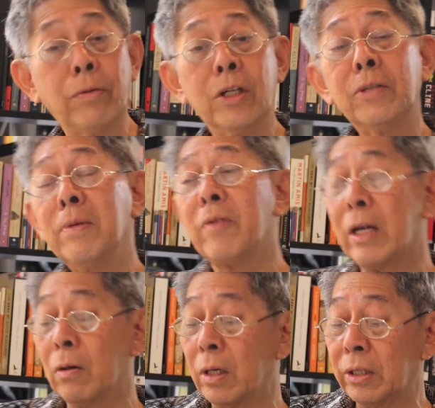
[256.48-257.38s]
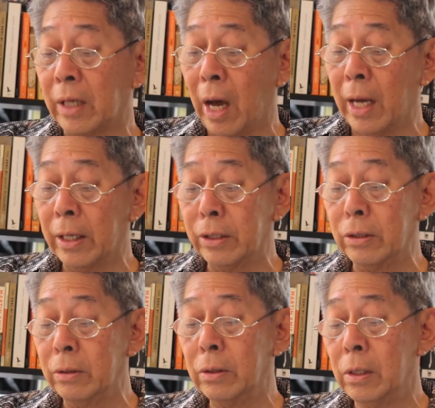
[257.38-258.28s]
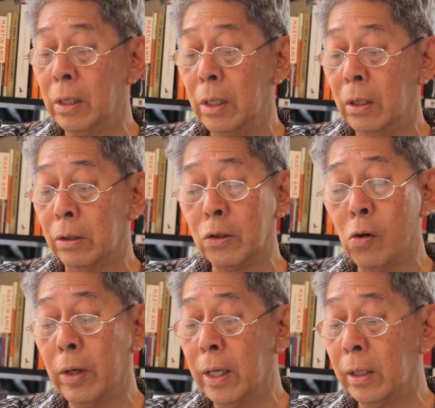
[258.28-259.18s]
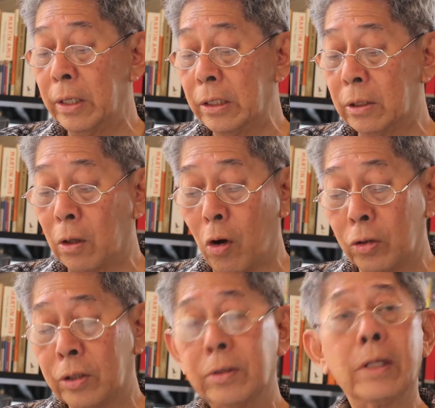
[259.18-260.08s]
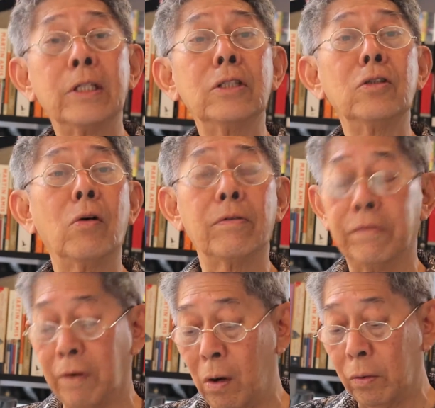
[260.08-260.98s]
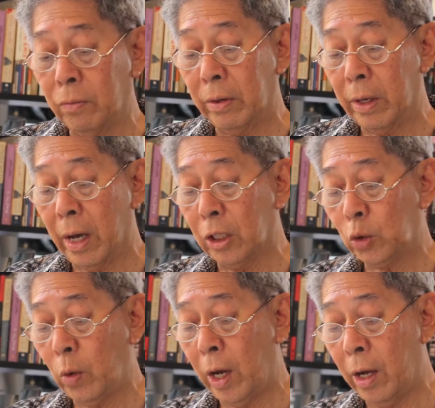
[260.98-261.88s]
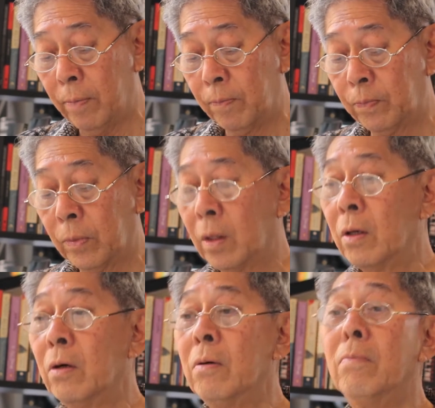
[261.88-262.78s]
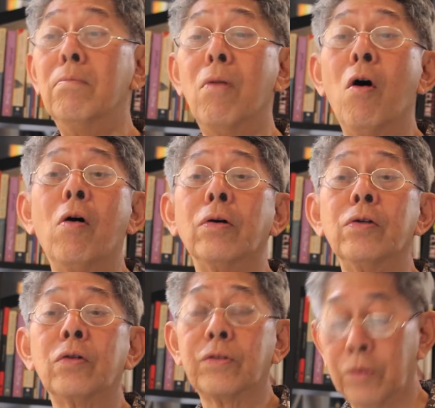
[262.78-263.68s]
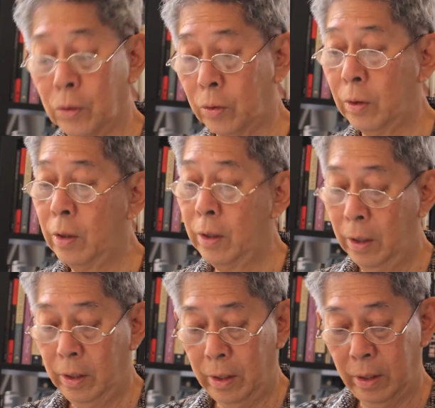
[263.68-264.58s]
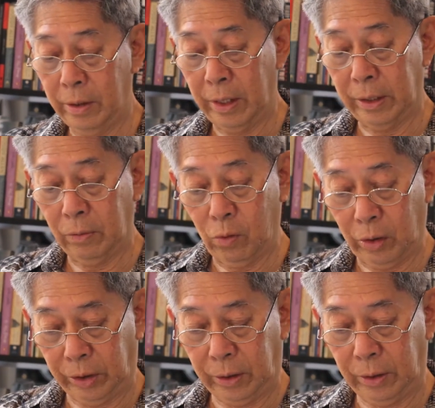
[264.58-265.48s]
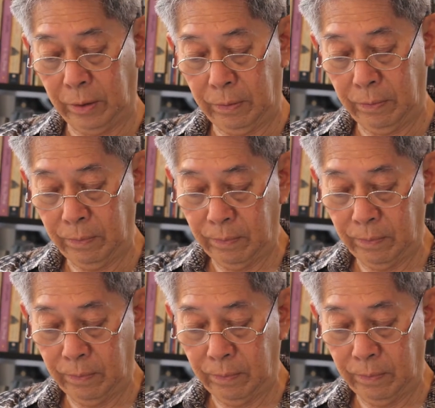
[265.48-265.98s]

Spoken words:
On this miraculous island, no hill is lost that is not found elsewhere more useful than it was.